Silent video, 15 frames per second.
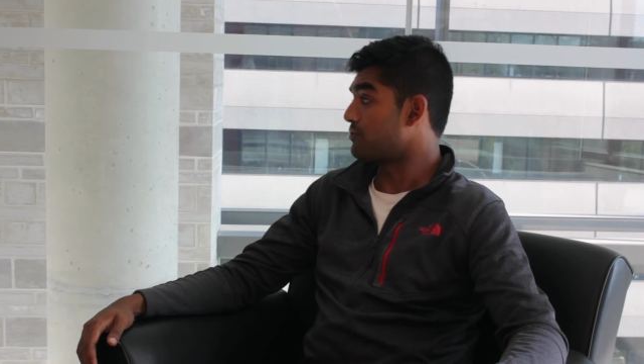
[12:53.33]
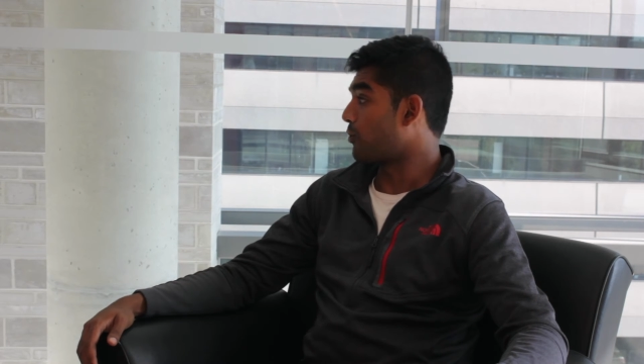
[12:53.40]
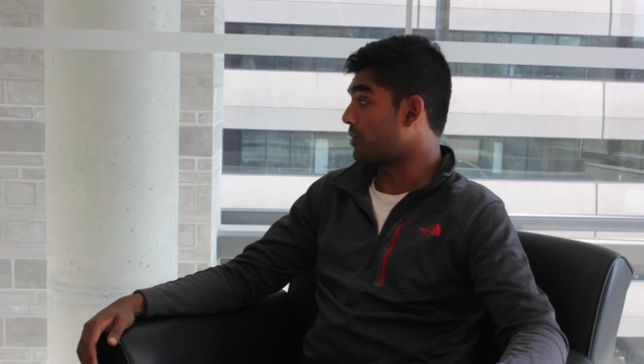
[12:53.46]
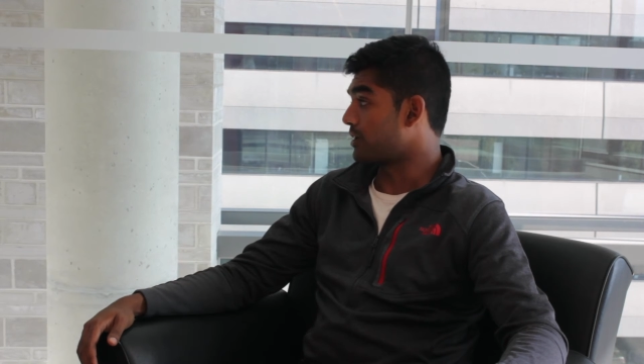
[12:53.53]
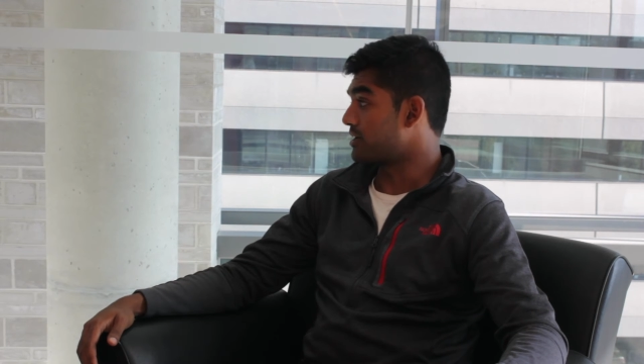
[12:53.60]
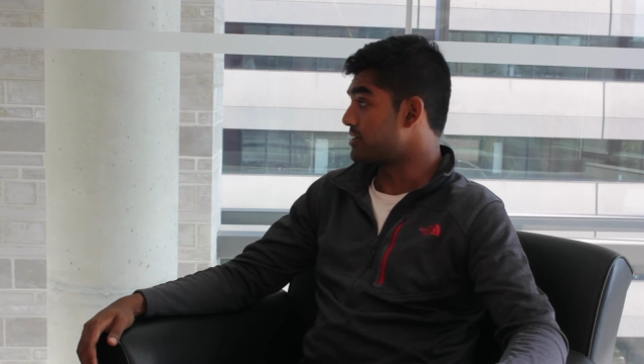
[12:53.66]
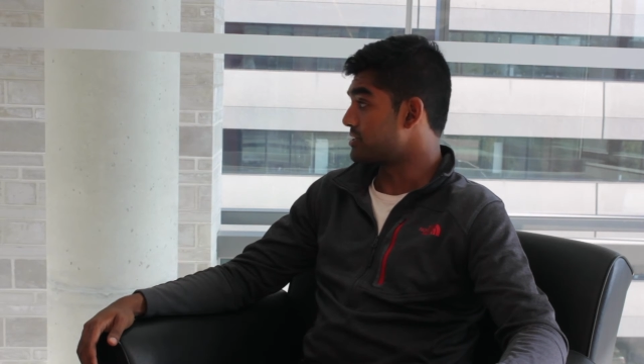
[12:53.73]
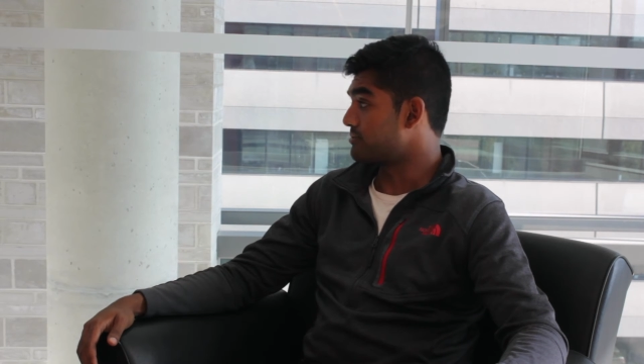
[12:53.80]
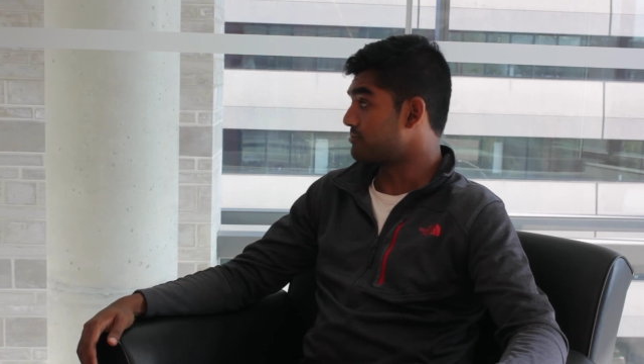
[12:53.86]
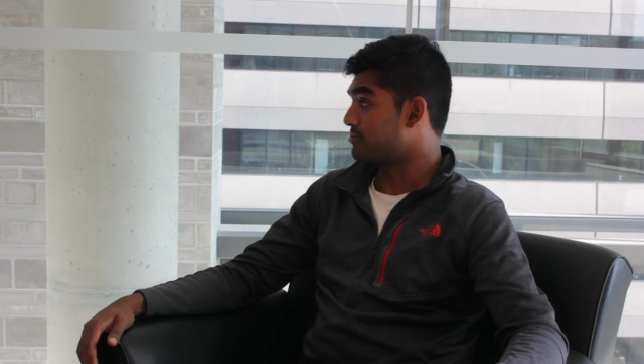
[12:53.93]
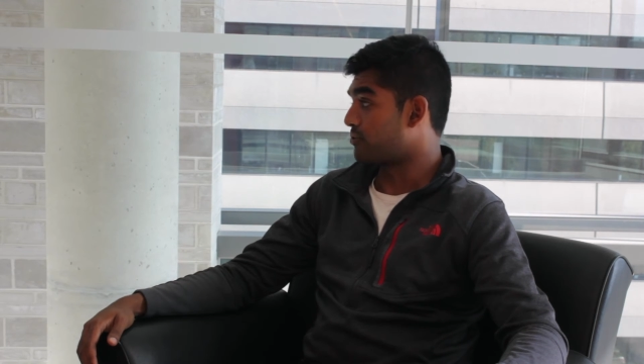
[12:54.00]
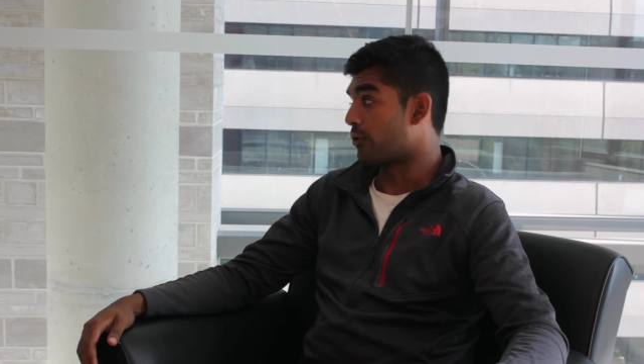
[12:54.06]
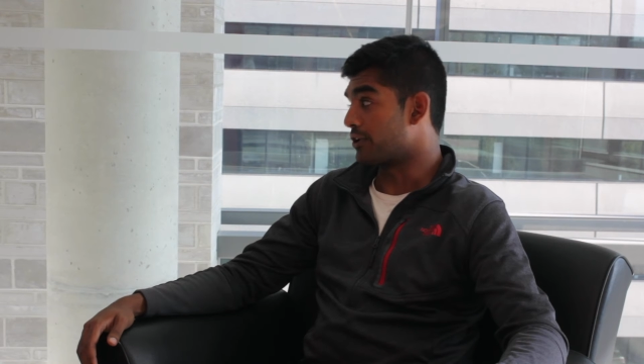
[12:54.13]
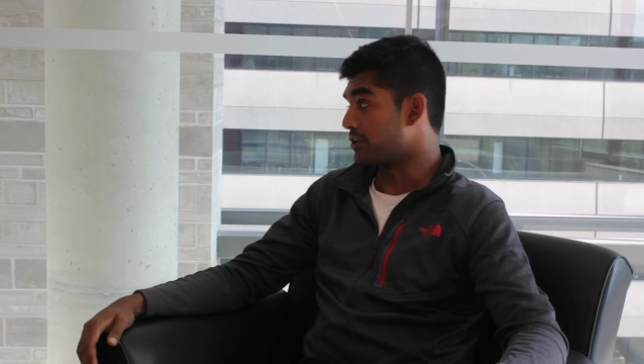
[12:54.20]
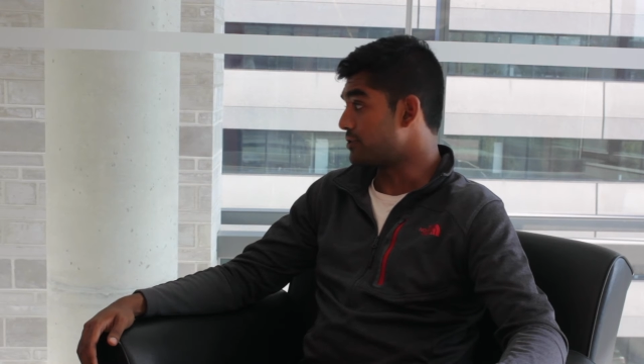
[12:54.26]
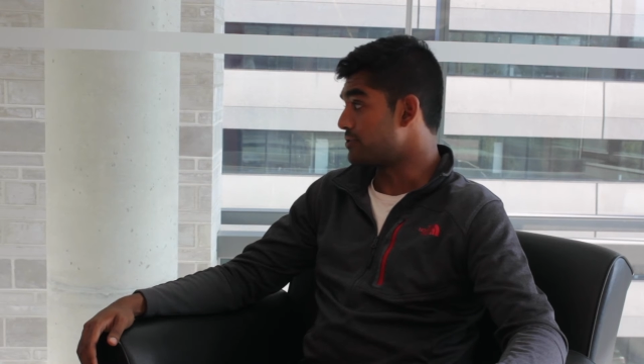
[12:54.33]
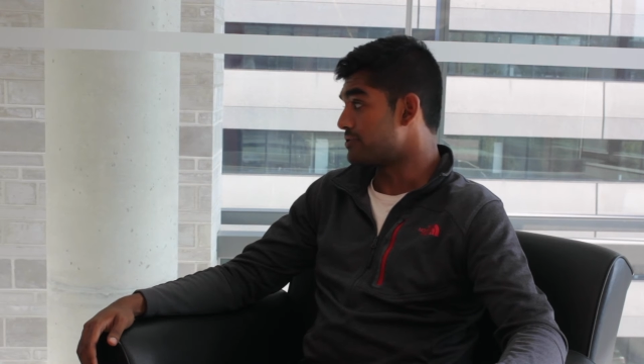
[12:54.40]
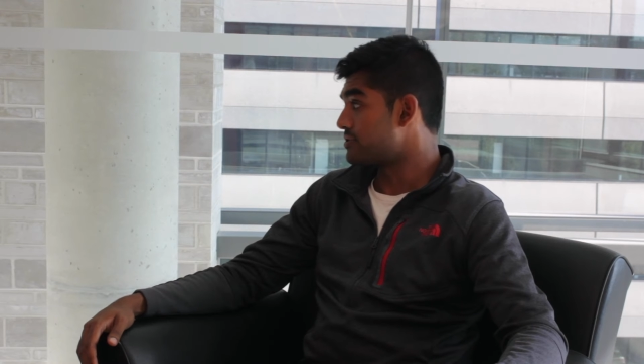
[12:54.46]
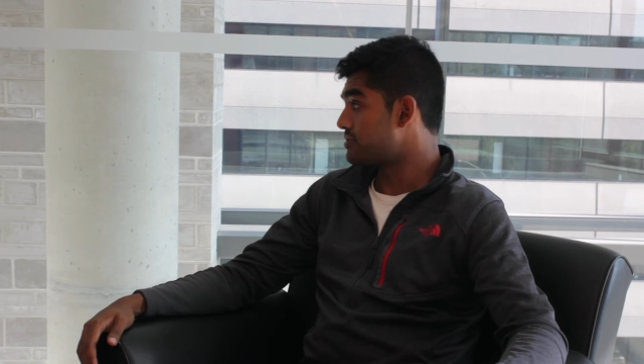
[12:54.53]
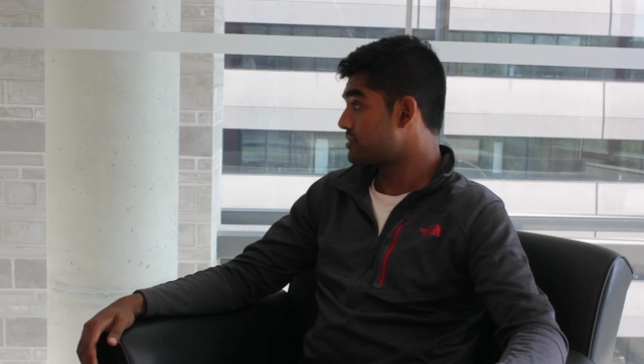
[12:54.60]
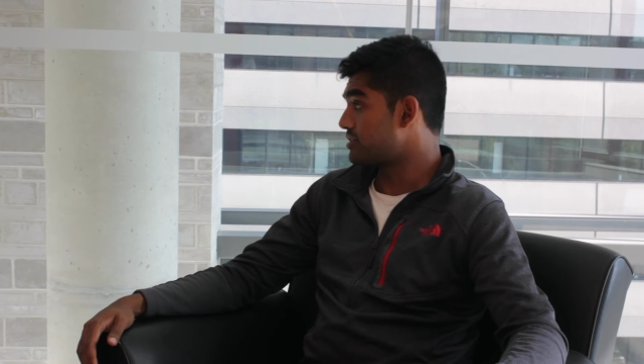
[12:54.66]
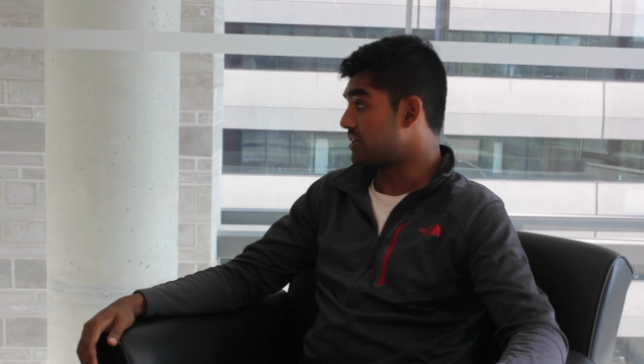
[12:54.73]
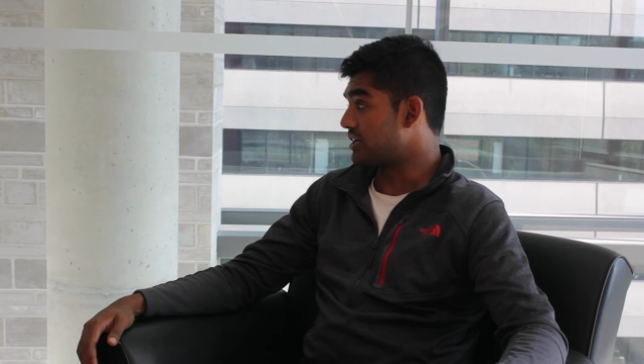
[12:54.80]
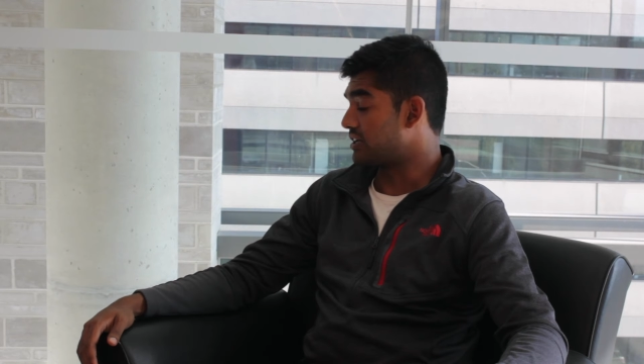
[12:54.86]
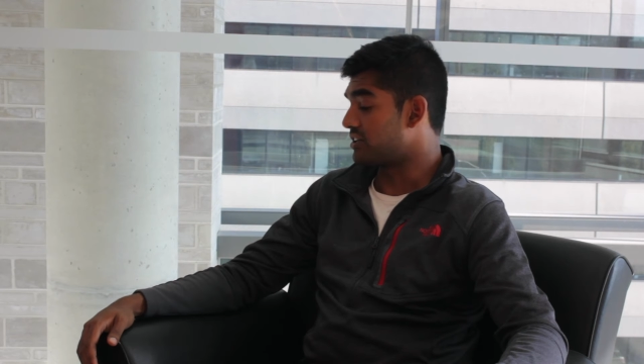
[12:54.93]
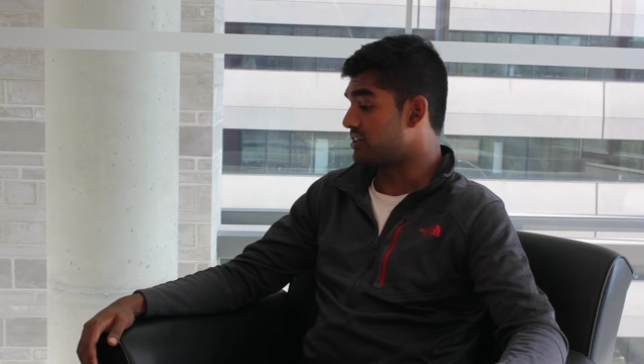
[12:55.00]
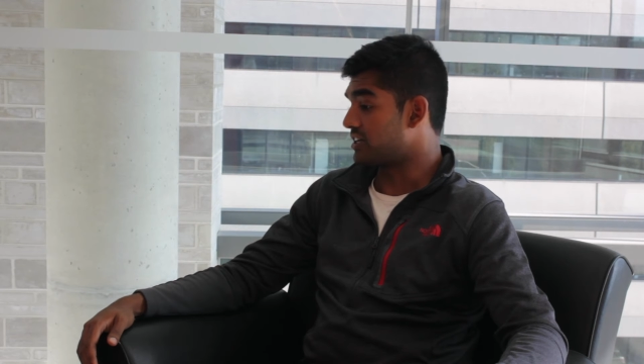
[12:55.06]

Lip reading: of organism for use in